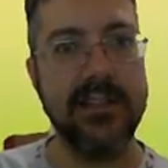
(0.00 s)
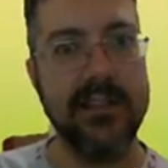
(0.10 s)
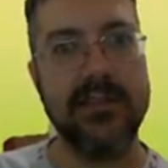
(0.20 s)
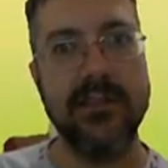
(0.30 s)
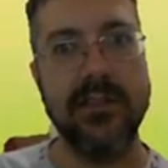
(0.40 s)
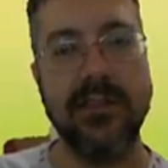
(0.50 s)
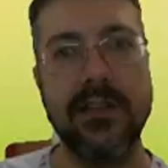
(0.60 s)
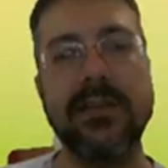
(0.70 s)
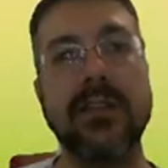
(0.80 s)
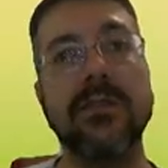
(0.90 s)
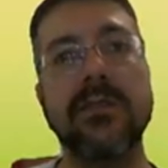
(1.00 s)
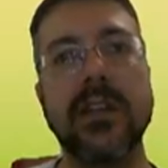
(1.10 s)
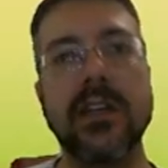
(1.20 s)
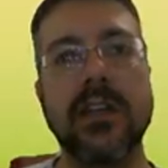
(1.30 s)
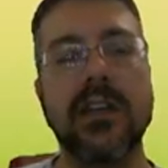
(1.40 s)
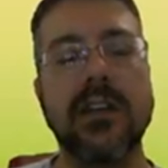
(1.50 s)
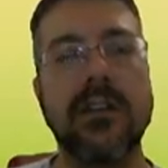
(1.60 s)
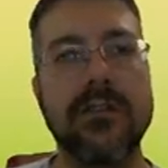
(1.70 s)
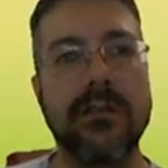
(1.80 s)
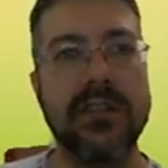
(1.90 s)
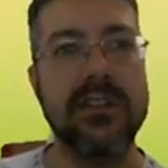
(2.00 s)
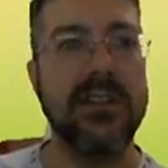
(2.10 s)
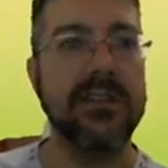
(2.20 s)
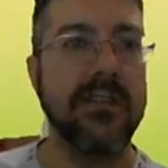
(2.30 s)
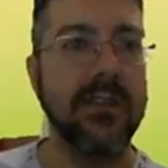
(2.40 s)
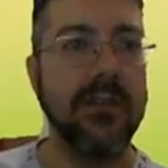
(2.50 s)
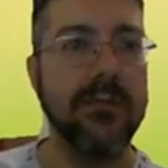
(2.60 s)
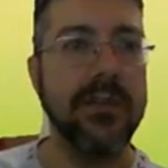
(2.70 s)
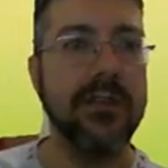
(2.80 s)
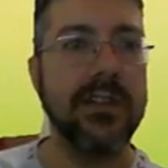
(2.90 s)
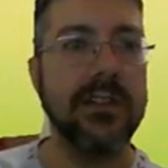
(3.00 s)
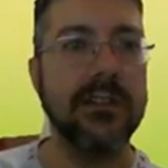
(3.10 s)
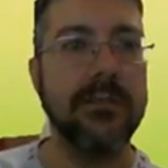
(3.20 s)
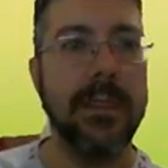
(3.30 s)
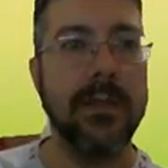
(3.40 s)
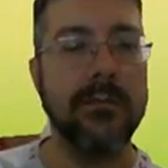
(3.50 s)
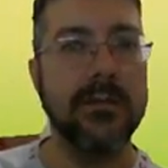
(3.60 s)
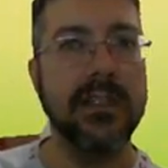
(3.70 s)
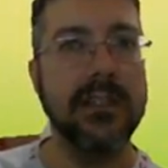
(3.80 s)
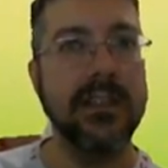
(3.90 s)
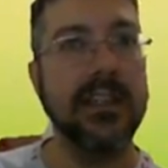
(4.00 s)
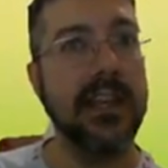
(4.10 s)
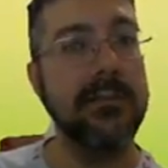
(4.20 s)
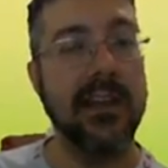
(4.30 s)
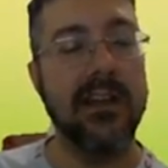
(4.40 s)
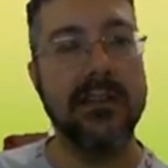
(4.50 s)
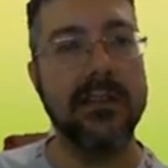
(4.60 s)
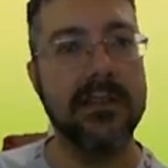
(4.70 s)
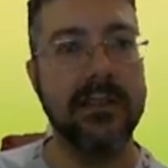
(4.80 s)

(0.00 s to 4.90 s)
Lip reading: It's going to depend on the resource of your computer, but it can be a lot.